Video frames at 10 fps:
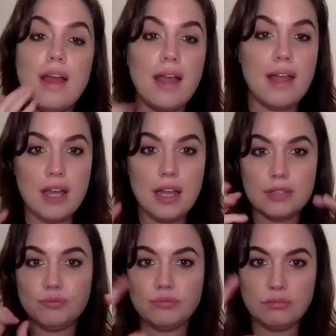
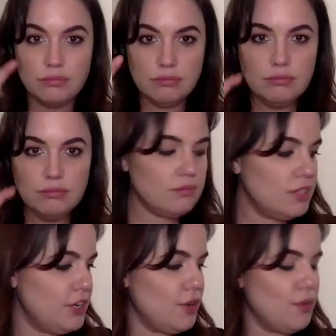and,
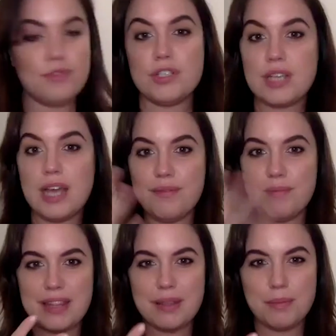you know, just kind of
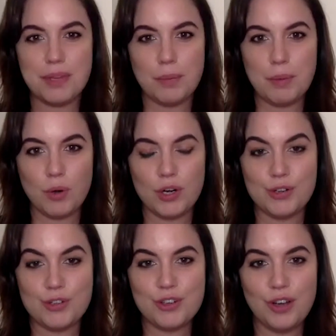make them a little bit more
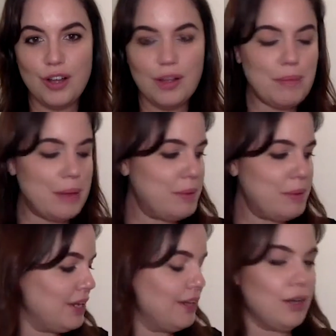neutral. Maybe
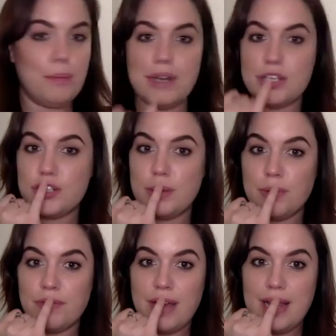put a little bit of
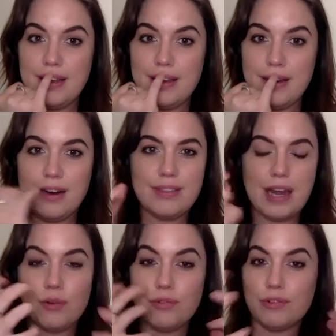shimmer right here, and
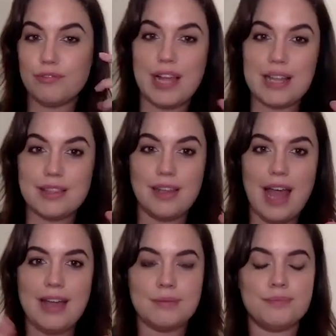that'll reflect the
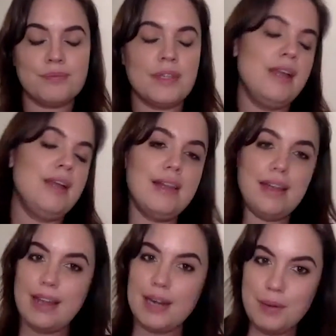light.
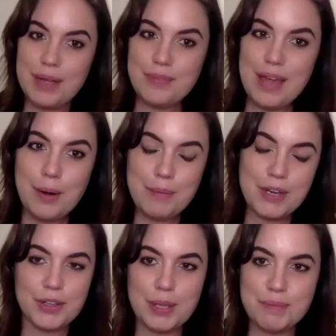Anyway, that'll make
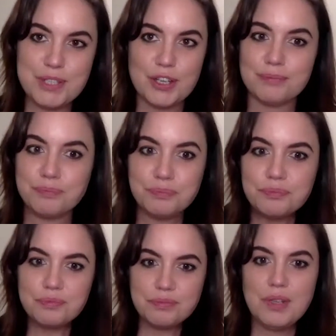your lips look
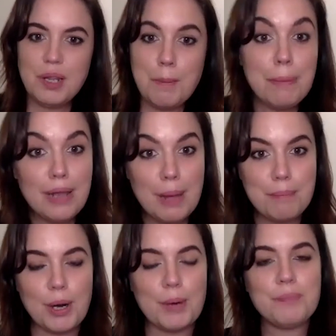
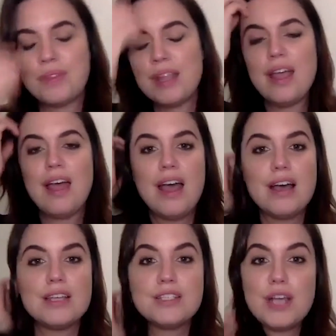plumper.
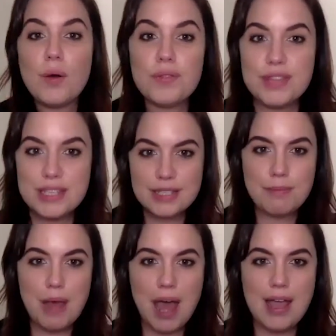So this is
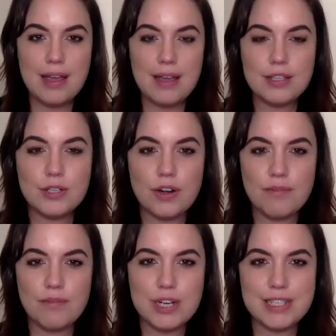my sort of
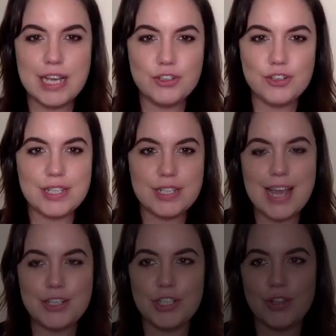more dangerous,
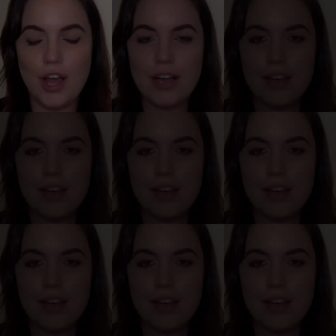edgy look.